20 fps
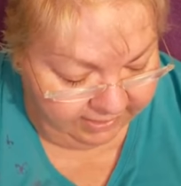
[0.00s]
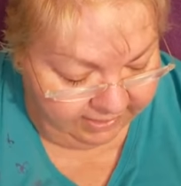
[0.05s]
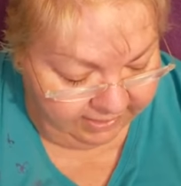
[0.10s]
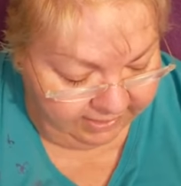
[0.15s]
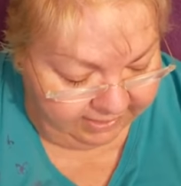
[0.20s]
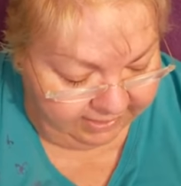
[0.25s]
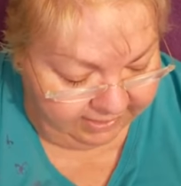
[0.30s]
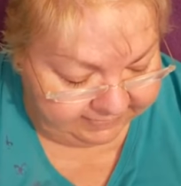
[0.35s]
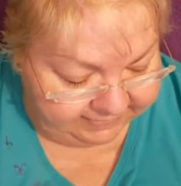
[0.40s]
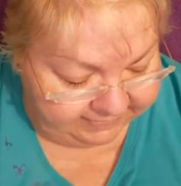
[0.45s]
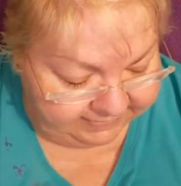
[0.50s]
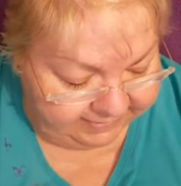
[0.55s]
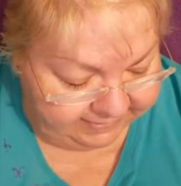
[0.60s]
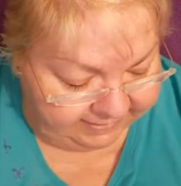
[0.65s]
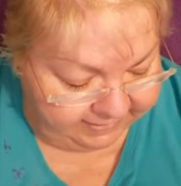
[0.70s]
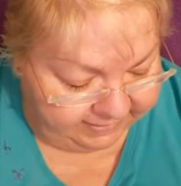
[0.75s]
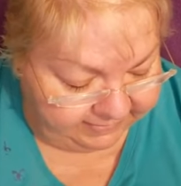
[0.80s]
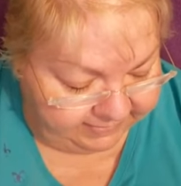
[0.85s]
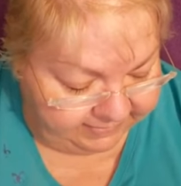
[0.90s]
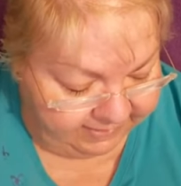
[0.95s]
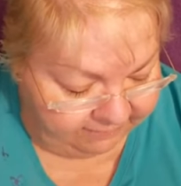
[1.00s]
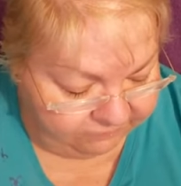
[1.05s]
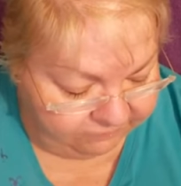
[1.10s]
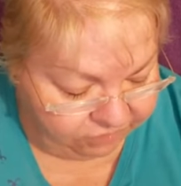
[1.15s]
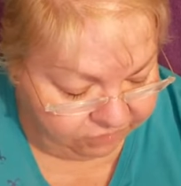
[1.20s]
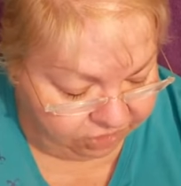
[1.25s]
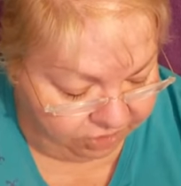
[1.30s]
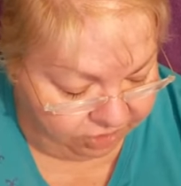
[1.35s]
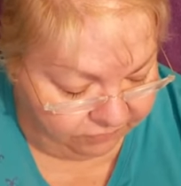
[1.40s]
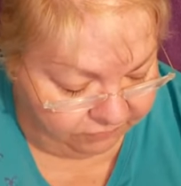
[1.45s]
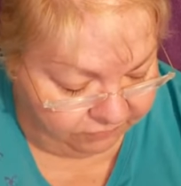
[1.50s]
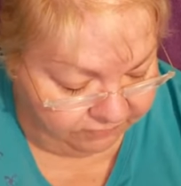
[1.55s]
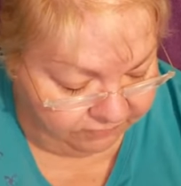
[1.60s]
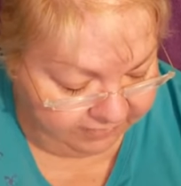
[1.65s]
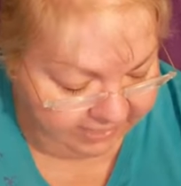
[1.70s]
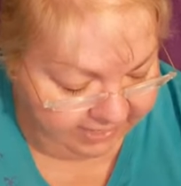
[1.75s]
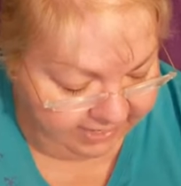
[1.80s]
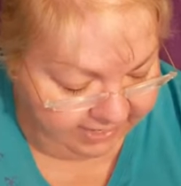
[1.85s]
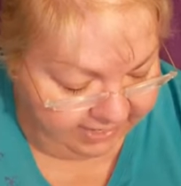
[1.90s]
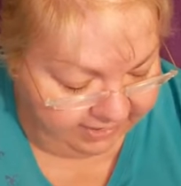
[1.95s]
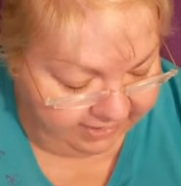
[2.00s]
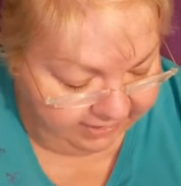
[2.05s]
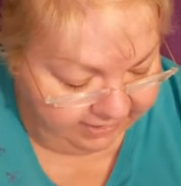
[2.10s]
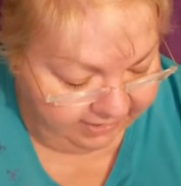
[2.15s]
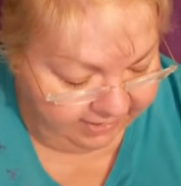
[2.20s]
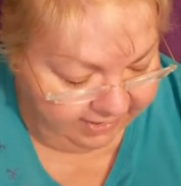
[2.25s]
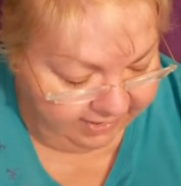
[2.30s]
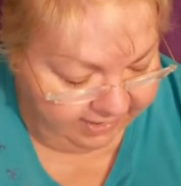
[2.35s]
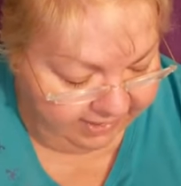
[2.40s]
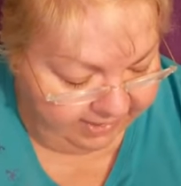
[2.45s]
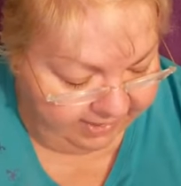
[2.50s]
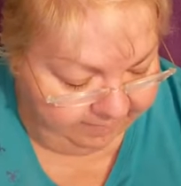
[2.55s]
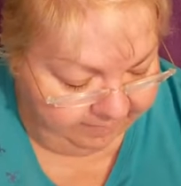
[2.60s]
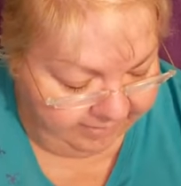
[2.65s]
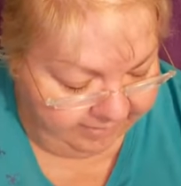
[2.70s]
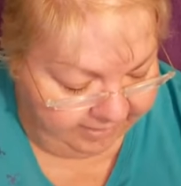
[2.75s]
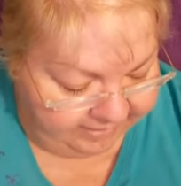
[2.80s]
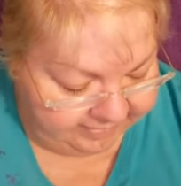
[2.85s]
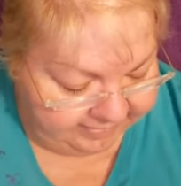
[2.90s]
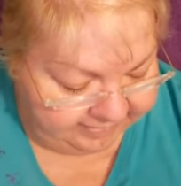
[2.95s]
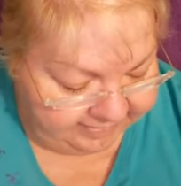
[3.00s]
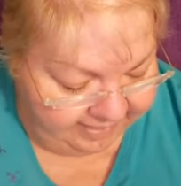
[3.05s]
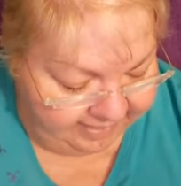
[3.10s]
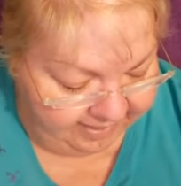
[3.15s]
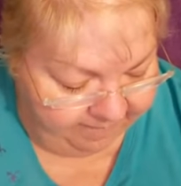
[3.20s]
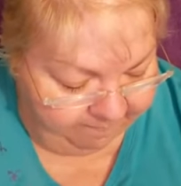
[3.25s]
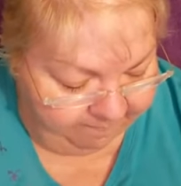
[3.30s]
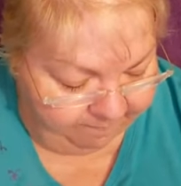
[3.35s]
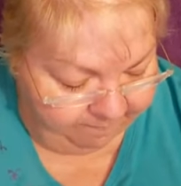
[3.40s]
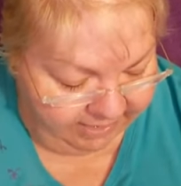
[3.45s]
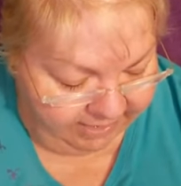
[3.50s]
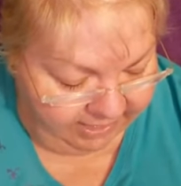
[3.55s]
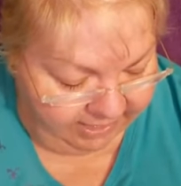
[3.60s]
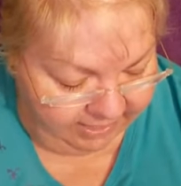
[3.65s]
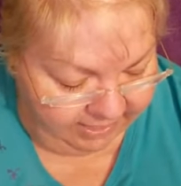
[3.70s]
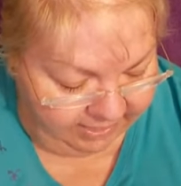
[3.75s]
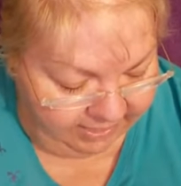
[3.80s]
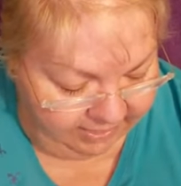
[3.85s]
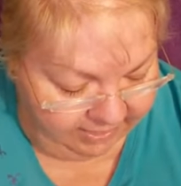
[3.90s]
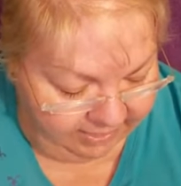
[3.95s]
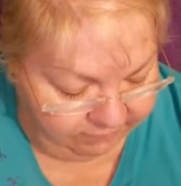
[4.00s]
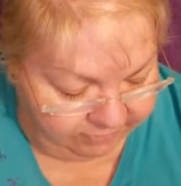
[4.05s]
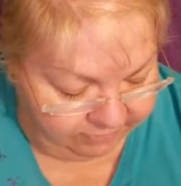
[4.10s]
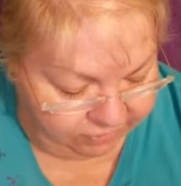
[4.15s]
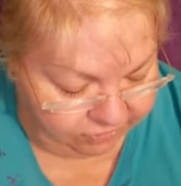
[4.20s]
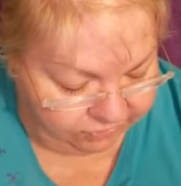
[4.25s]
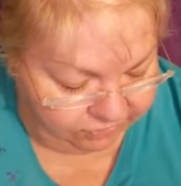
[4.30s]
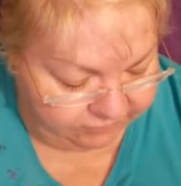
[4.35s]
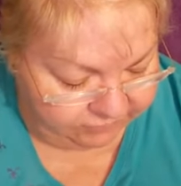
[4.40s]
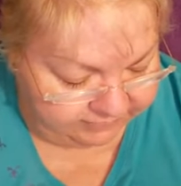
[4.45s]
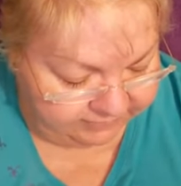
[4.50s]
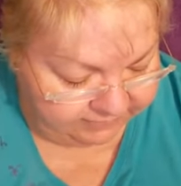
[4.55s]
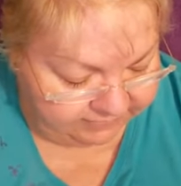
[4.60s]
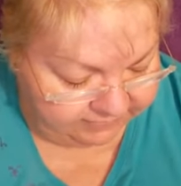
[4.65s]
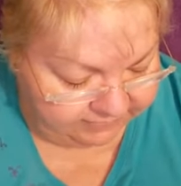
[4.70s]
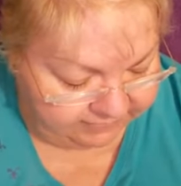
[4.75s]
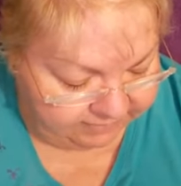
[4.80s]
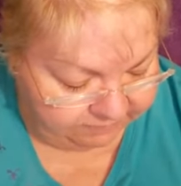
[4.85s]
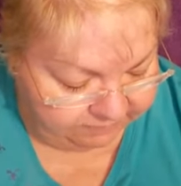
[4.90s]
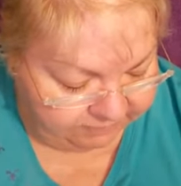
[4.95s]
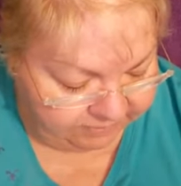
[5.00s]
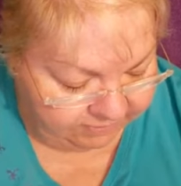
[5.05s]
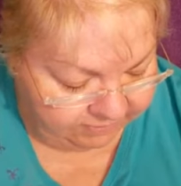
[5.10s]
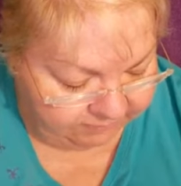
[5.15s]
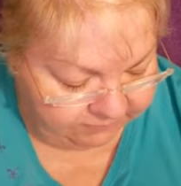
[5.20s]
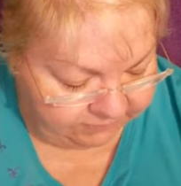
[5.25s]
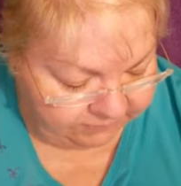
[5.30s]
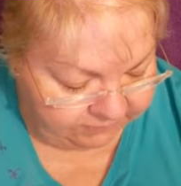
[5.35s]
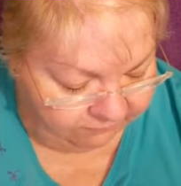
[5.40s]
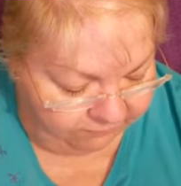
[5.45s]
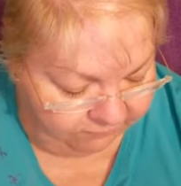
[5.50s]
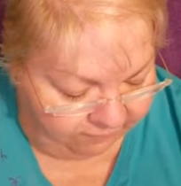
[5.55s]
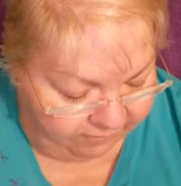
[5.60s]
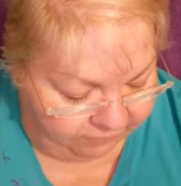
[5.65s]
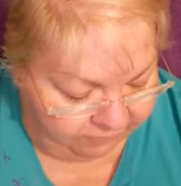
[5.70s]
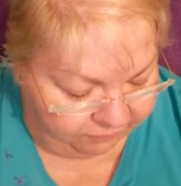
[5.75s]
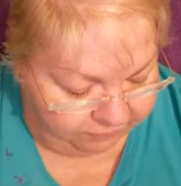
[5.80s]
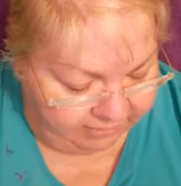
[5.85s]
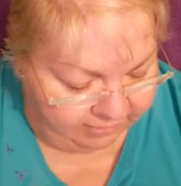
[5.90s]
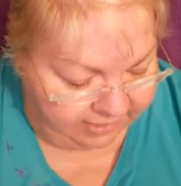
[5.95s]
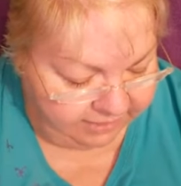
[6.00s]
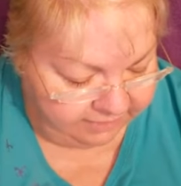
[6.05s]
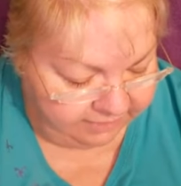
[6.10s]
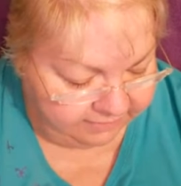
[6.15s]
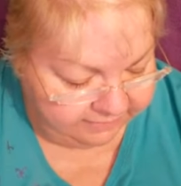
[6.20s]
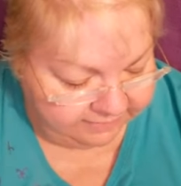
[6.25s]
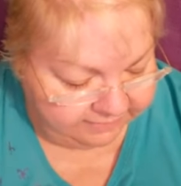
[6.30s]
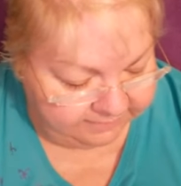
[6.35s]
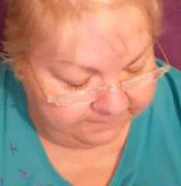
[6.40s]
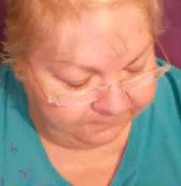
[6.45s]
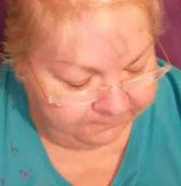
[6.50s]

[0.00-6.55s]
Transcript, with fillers: and studies have shown that MSM may reduce the symptoms of arthritis.